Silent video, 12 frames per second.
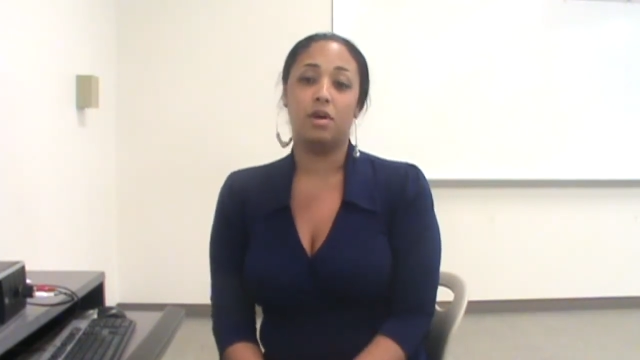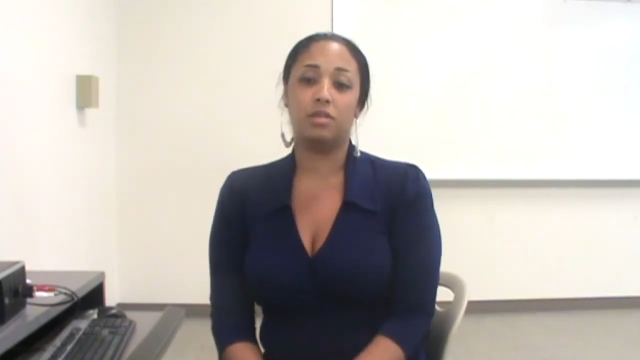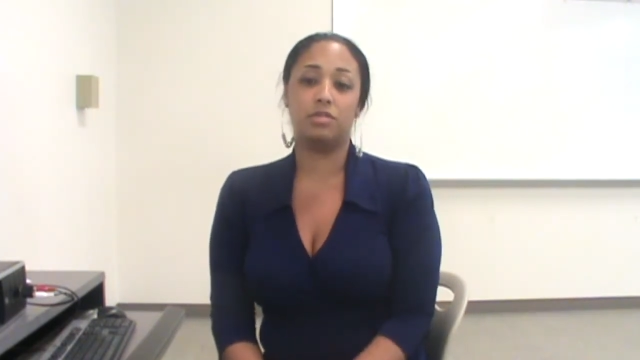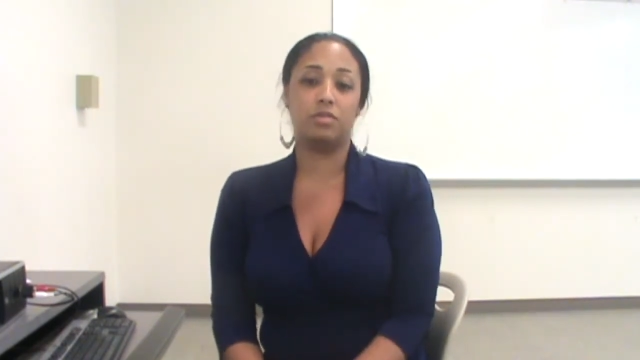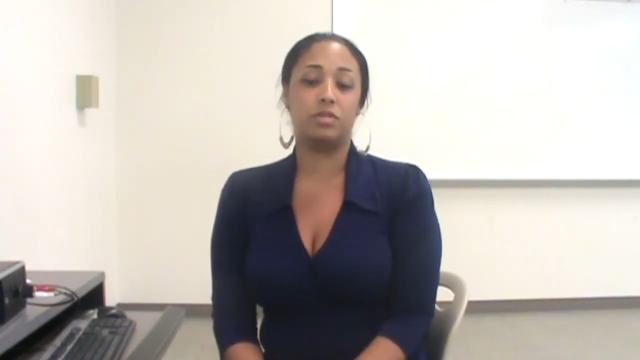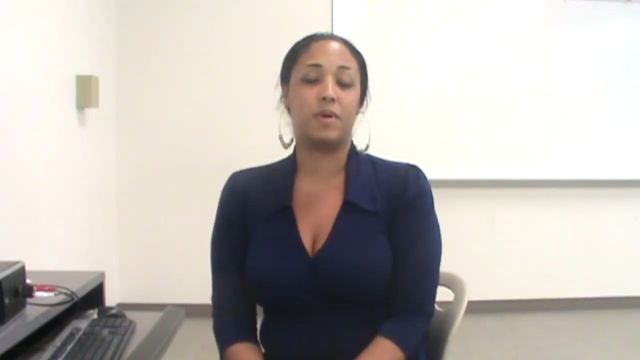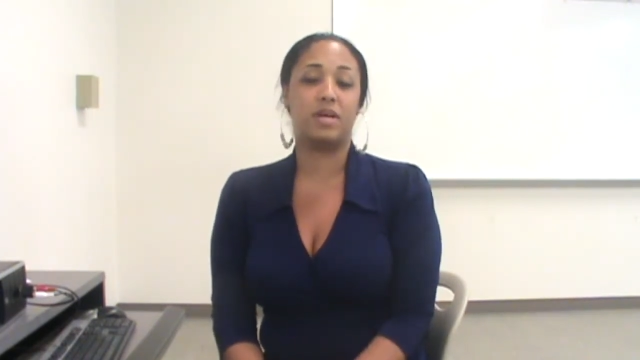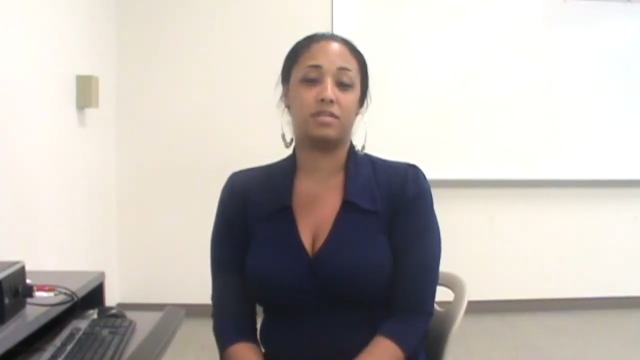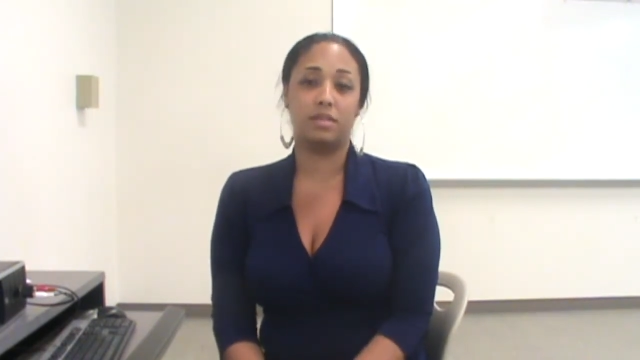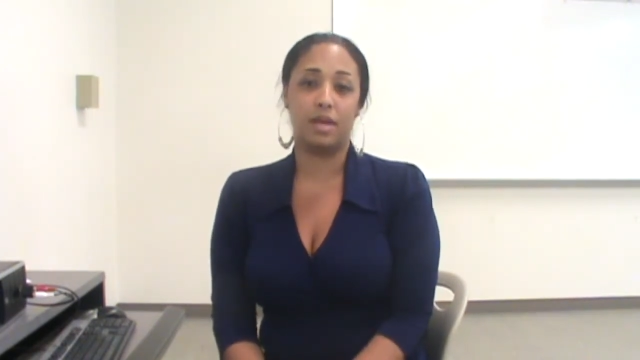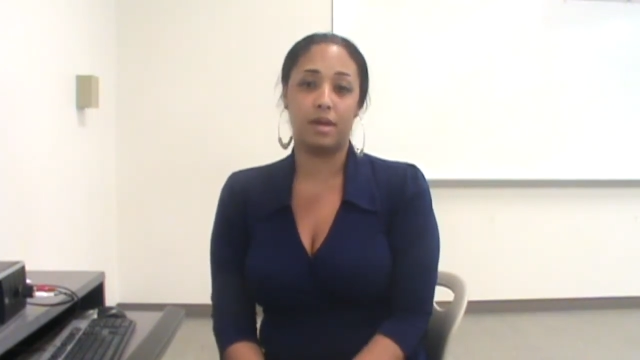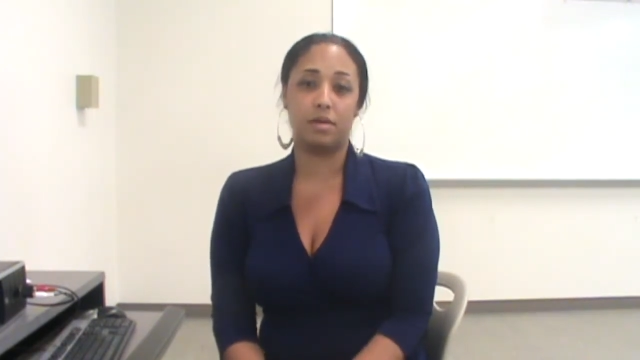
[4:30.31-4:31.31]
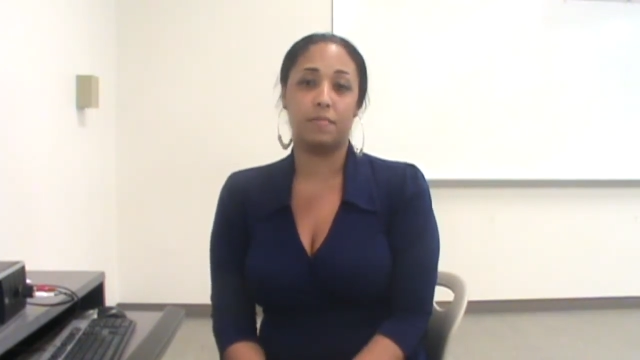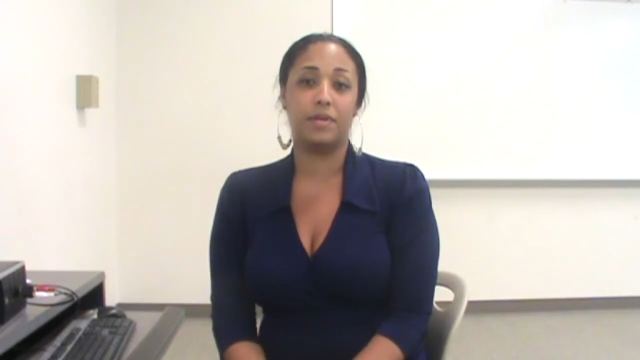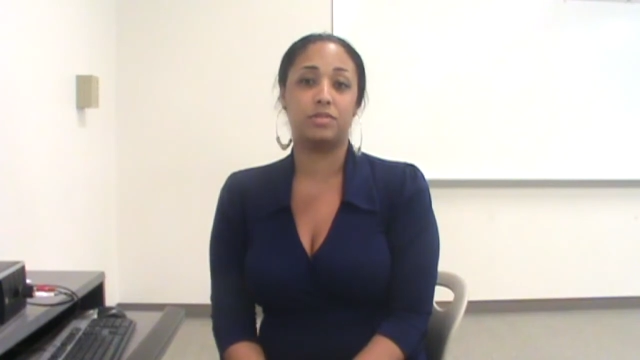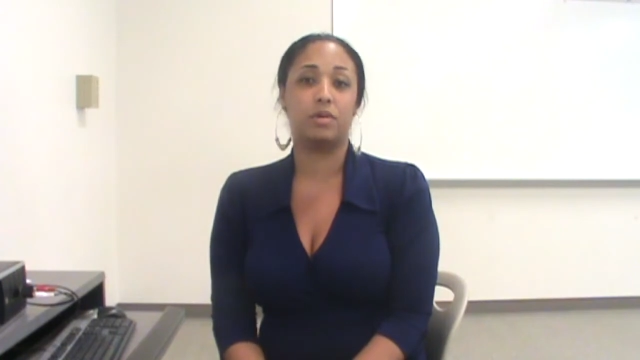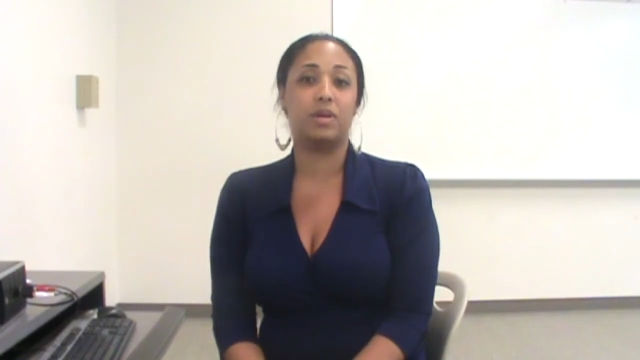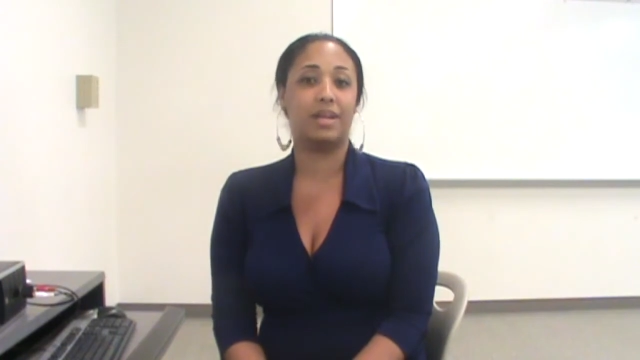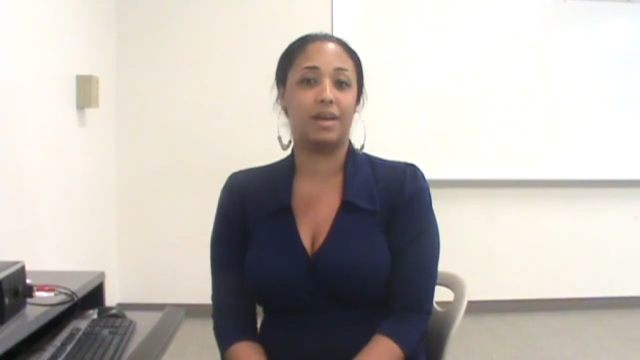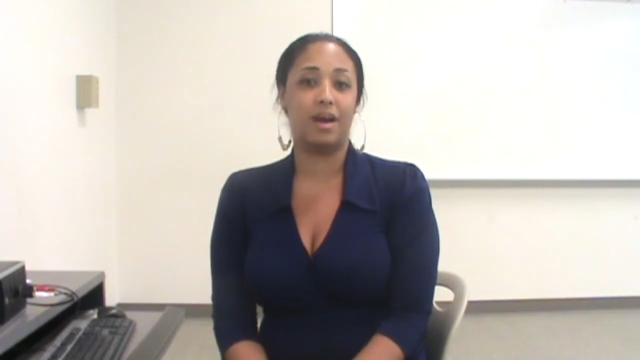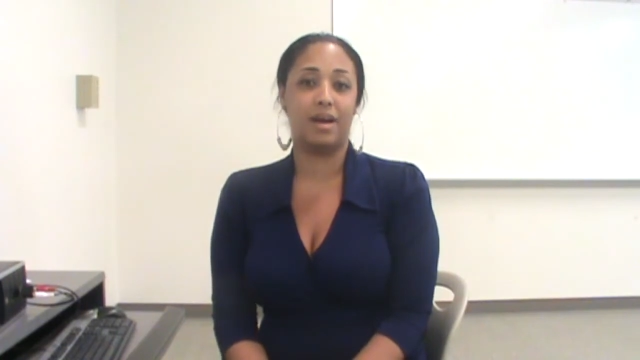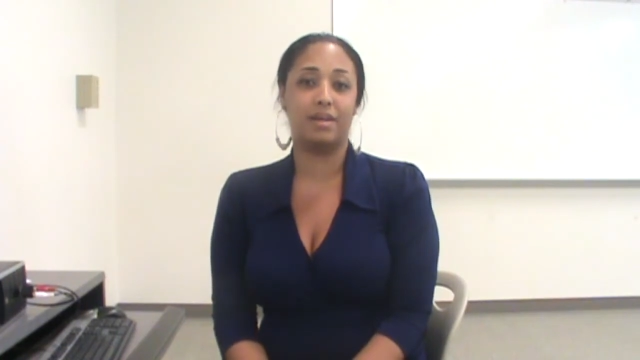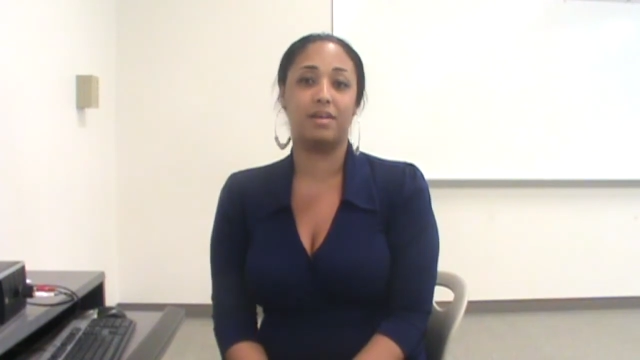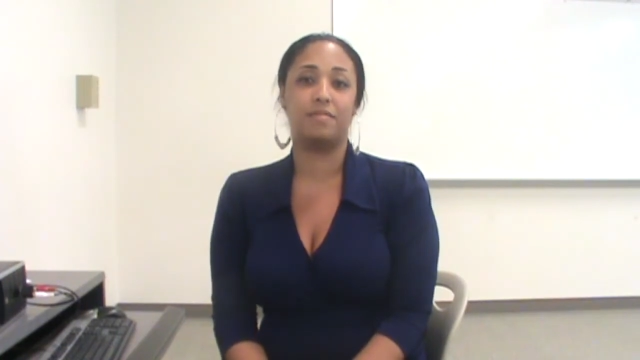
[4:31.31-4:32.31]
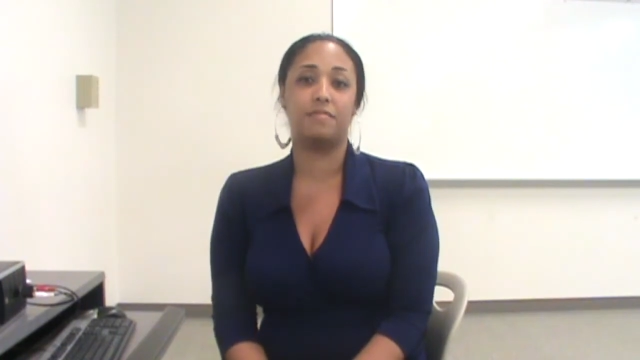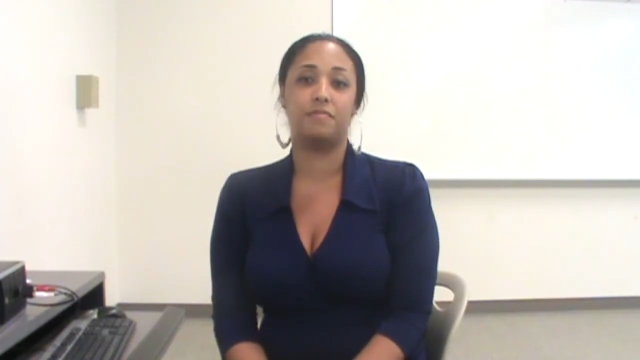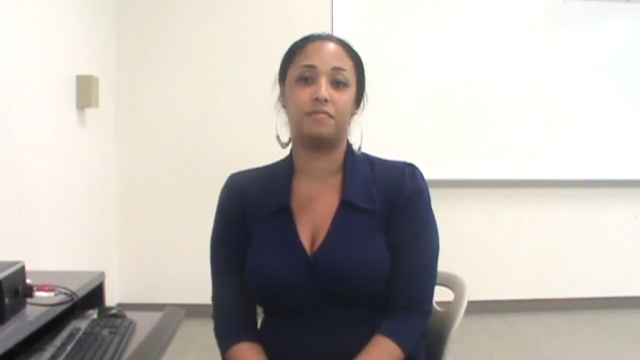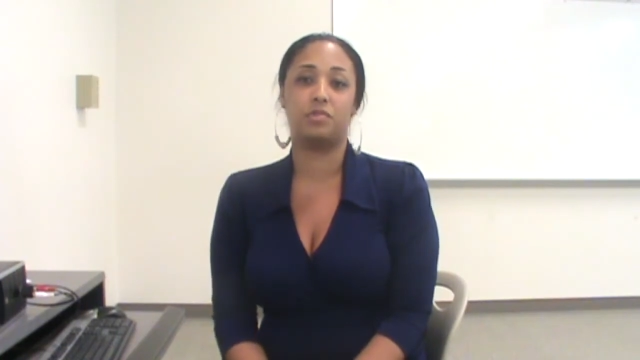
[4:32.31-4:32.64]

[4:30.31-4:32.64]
the students passing the AccuPlacer are getting high enough